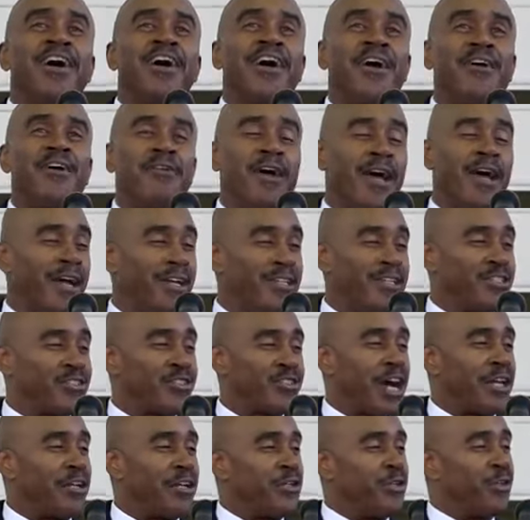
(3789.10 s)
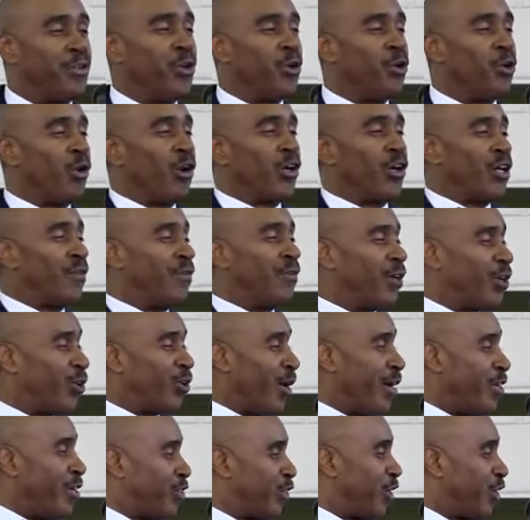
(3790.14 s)
Amen. Trying to do the work of the
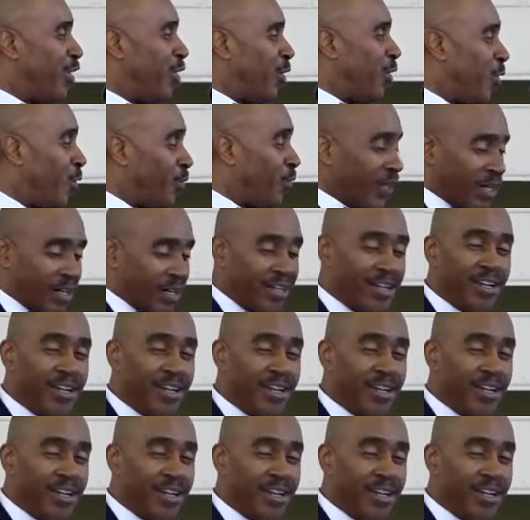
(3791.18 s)
great Jehovah.